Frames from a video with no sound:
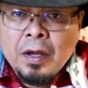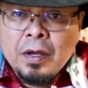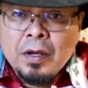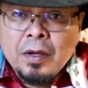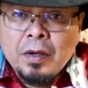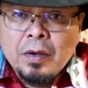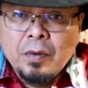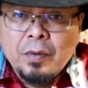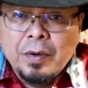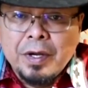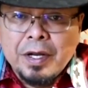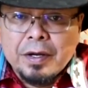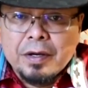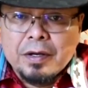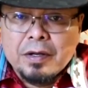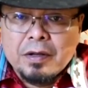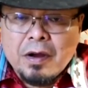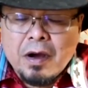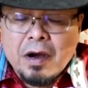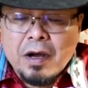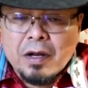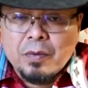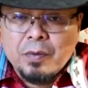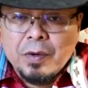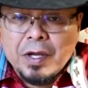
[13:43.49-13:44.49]
we are
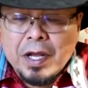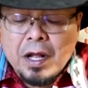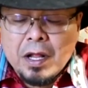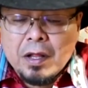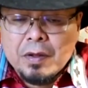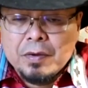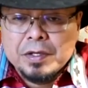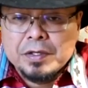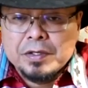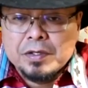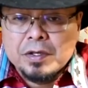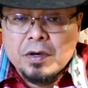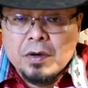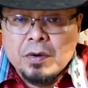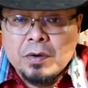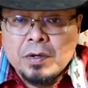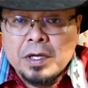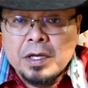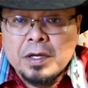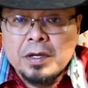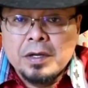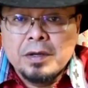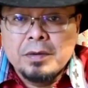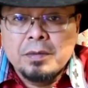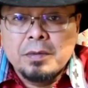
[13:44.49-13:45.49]
taught we always go in
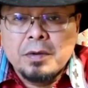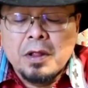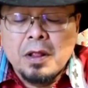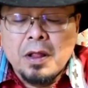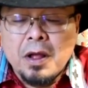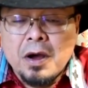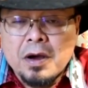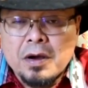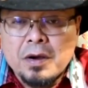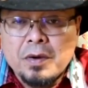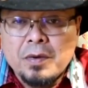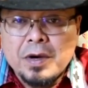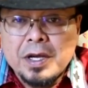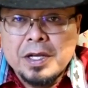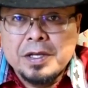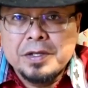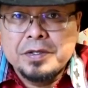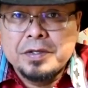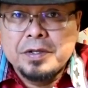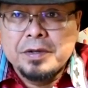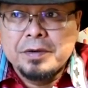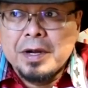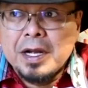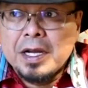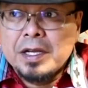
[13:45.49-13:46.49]
a clockwise
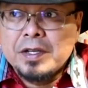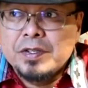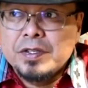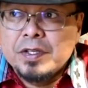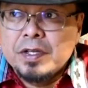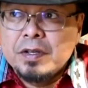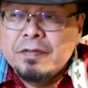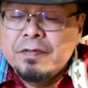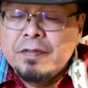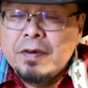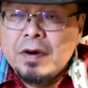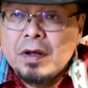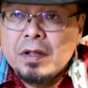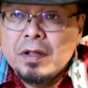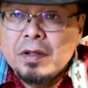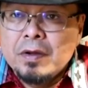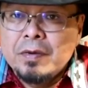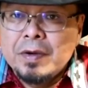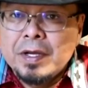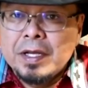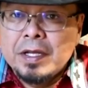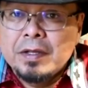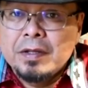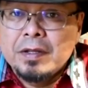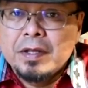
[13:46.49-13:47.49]
direction,
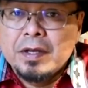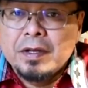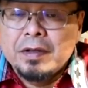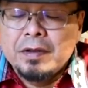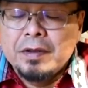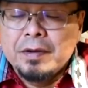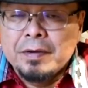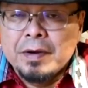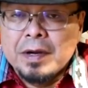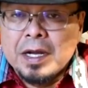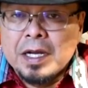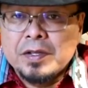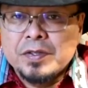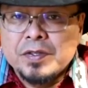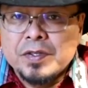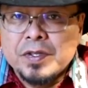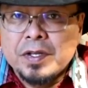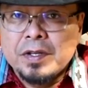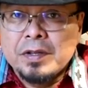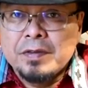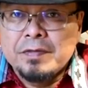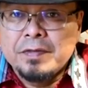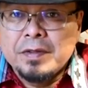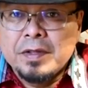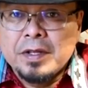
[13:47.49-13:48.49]
following the
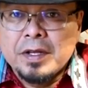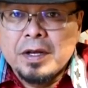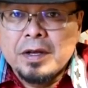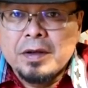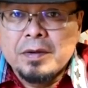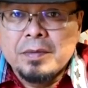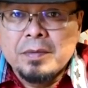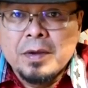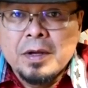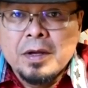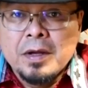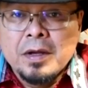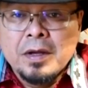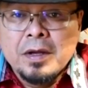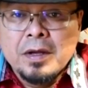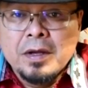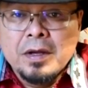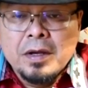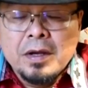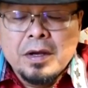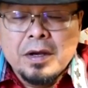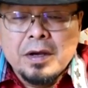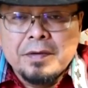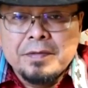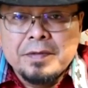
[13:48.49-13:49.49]
direction of the
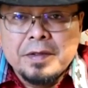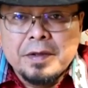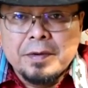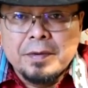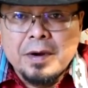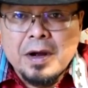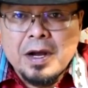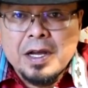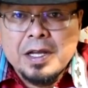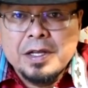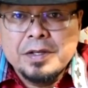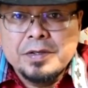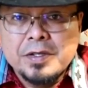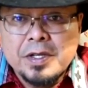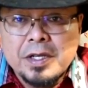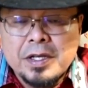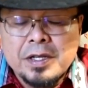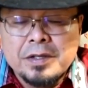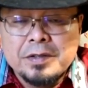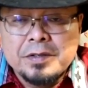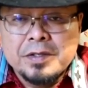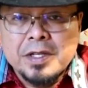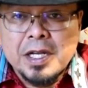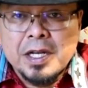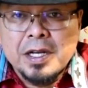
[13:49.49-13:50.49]
rising
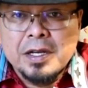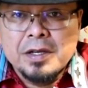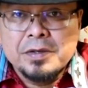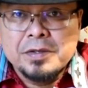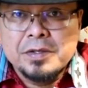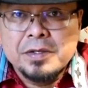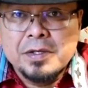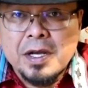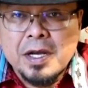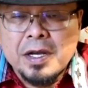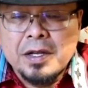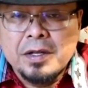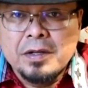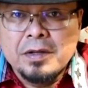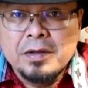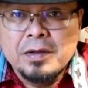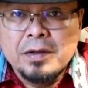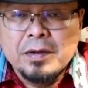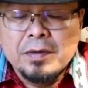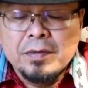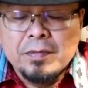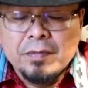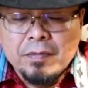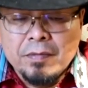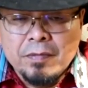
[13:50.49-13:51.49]
and setting sun.
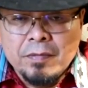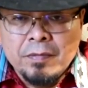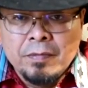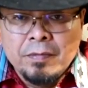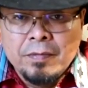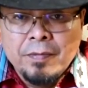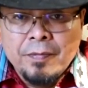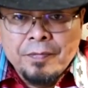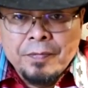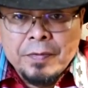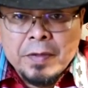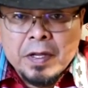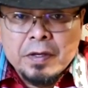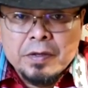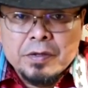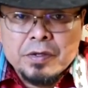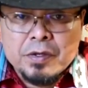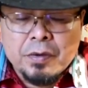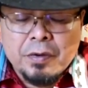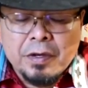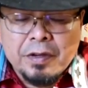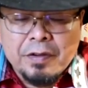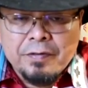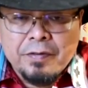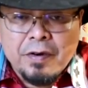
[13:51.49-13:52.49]

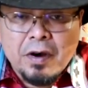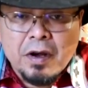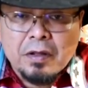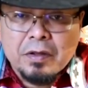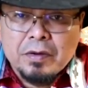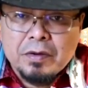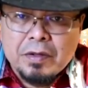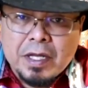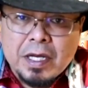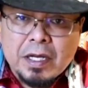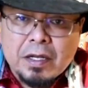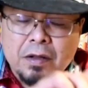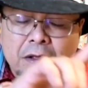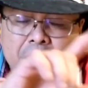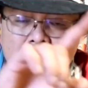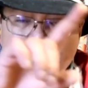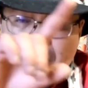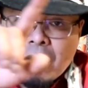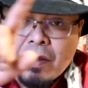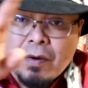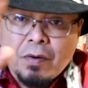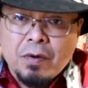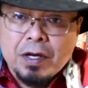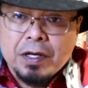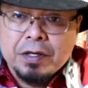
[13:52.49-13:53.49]
So we follow that
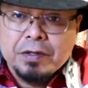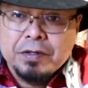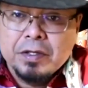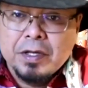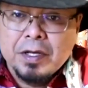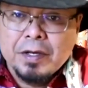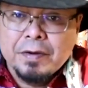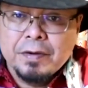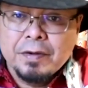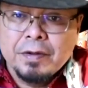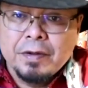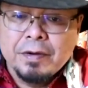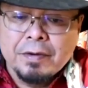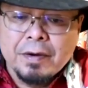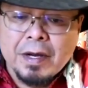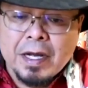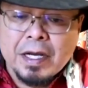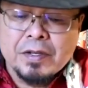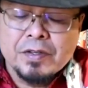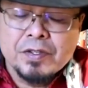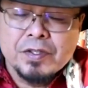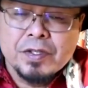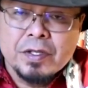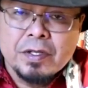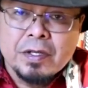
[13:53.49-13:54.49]
clockwise
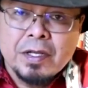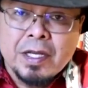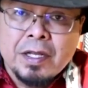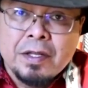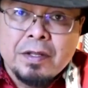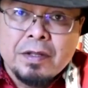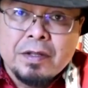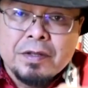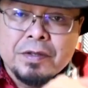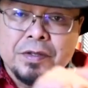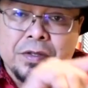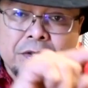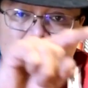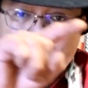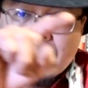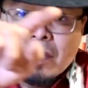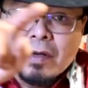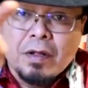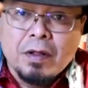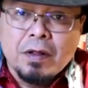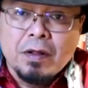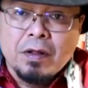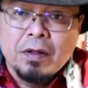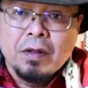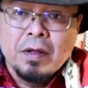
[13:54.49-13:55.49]
direction in the
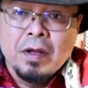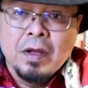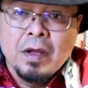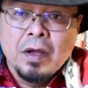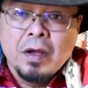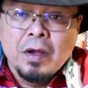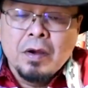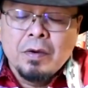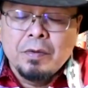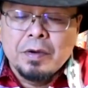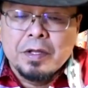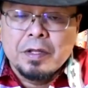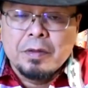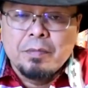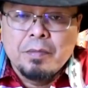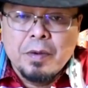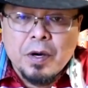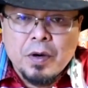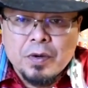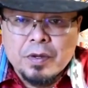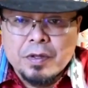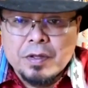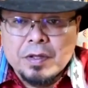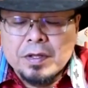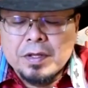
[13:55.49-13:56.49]
circle with
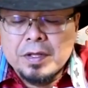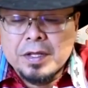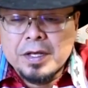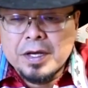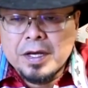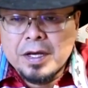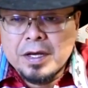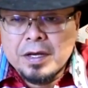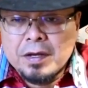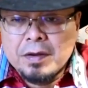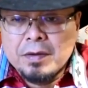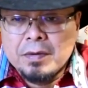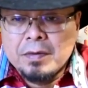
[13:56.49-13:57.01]
both the